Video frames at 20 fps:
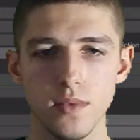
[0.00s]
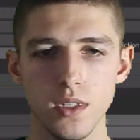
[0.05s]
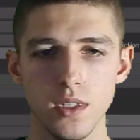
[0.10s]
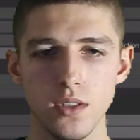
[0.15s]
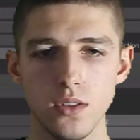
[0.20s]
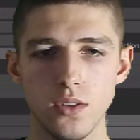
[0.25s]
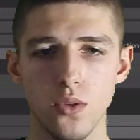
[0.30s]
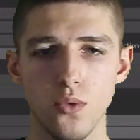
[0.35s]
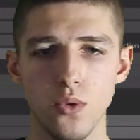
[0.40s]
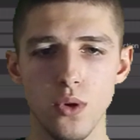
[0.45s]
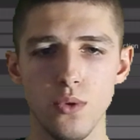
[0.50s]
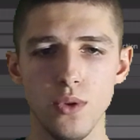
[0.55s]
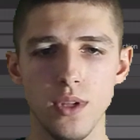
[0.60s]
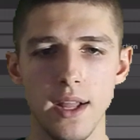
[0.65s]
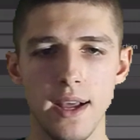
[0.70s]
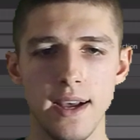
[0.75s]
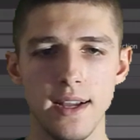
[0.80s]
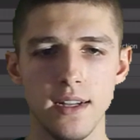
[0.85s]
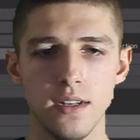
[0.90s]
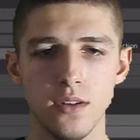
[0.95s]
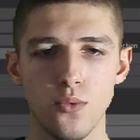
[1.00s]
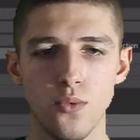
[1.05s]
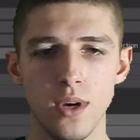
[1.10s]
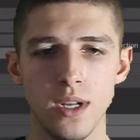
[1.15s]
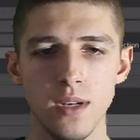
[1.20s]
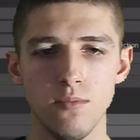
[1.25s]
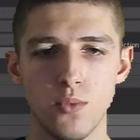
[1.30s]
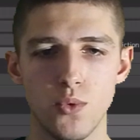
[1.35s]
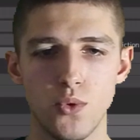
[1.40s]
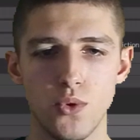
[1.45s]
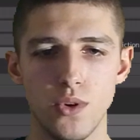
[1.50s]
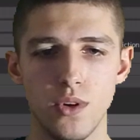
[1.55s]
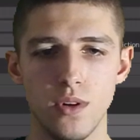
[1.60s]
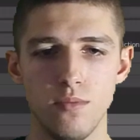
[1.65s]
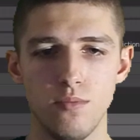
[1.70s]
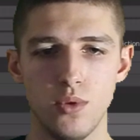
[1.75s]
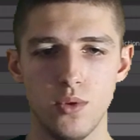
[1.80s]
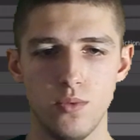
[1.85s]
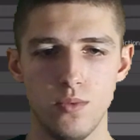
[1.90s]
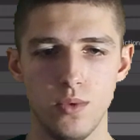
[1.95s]
So we will add one more
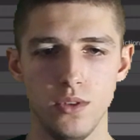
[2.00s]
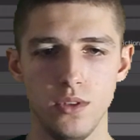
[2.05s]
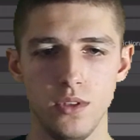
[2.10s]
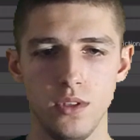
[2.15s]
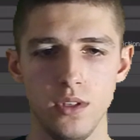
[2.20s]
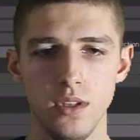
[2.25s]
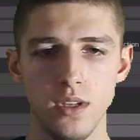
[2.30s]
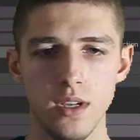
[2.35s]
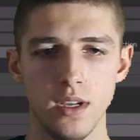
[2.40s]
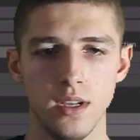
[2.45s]
property,